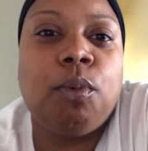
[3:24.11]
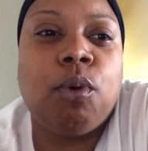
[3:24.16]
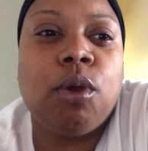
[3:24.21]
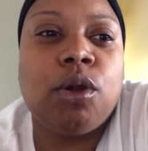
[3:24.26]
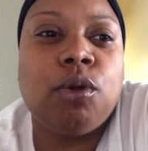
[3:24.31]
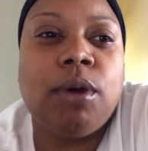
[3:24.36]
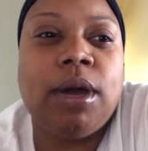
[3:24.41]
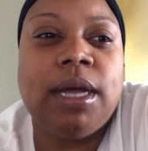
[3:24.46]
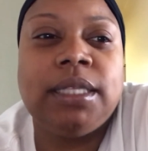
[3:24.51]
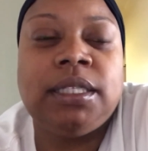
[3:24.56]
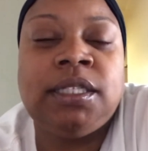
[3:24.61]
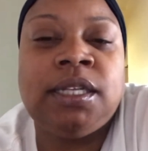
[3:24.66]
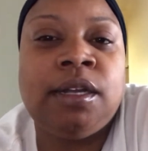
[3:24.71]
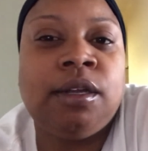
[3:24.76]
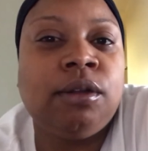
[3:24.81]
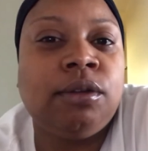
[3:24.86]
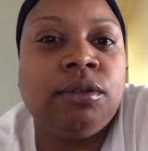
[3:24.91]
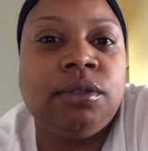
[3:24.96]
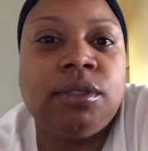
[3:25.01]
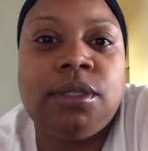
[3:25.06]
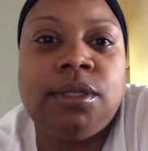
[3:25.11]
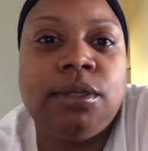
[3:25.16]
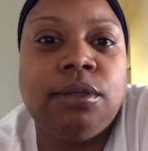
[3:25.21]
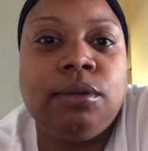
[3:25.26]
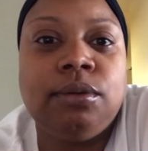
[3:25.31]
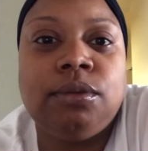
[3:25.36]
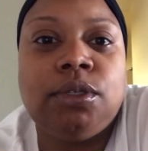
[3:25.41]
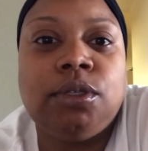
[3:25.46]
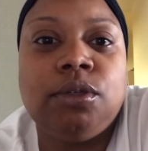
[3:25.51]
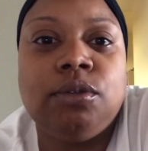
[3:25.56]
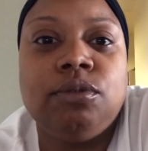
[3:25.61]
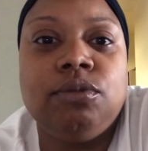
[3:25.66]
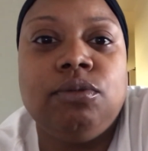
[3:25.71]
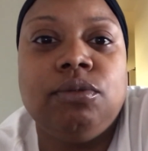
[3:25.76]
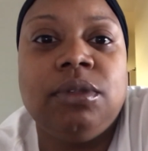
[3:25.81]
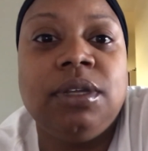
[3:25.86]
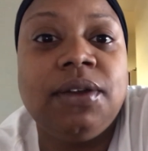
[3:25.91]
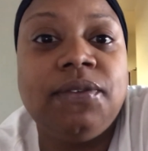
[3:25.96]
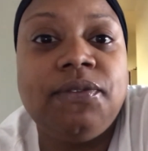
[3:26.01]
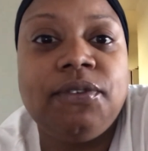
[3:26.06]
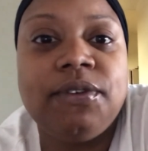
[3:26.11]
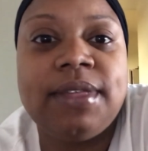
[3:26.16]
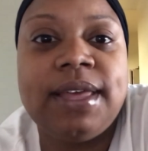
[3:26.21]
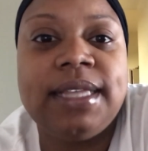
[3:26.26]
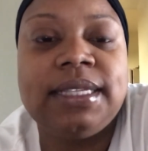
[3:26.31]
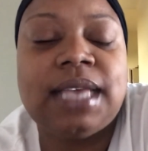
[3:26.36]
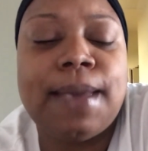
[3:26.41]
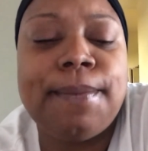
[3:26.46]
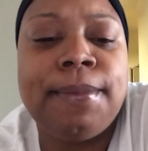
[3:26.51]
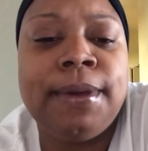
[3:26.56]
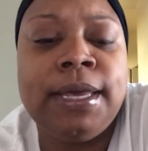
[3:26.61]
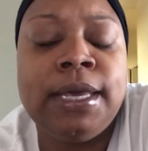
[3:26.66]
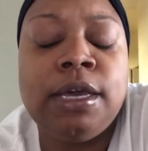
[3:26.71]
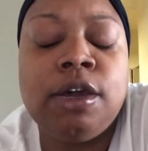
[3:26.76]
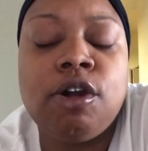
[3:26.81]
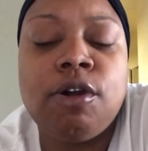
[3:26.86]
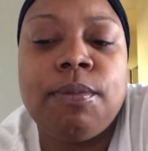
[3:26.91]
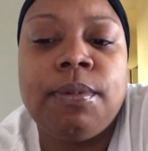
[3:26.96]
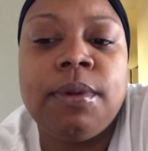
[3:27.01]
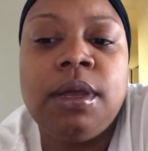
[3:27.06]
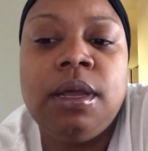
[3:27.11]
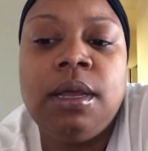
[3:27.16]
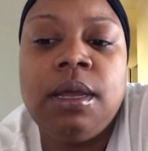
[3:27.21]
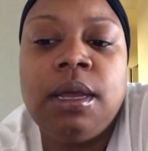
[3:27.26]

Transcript: Where do I turn to look for that type of help?